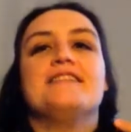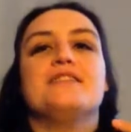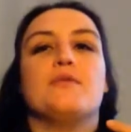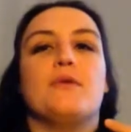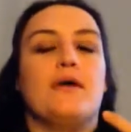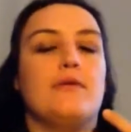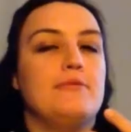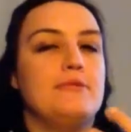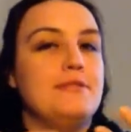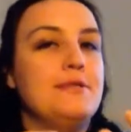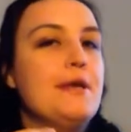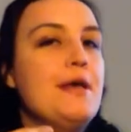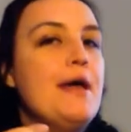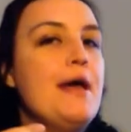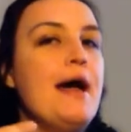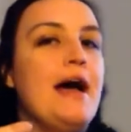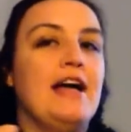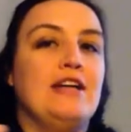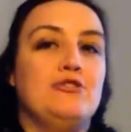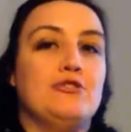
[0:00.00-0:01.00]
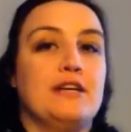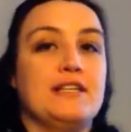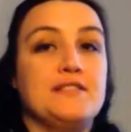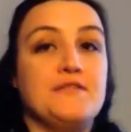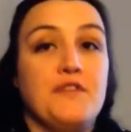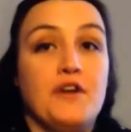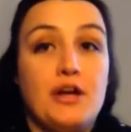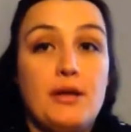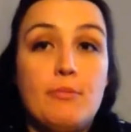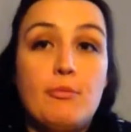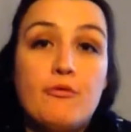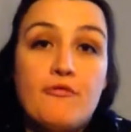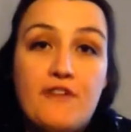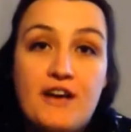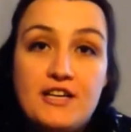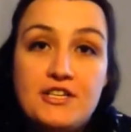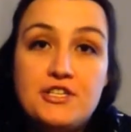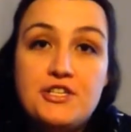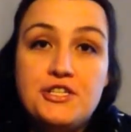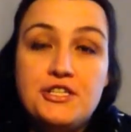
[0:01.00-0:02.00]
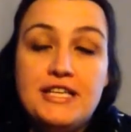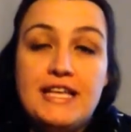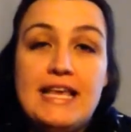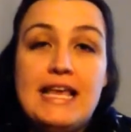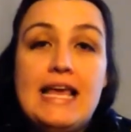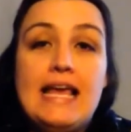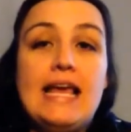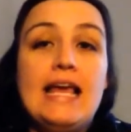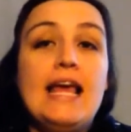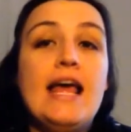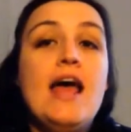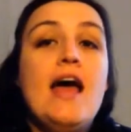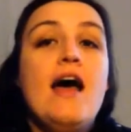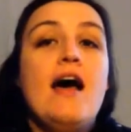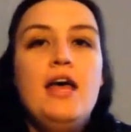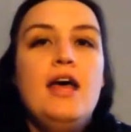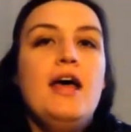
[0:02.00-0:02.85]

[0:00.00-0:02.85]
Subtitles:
So I dressed very professionally.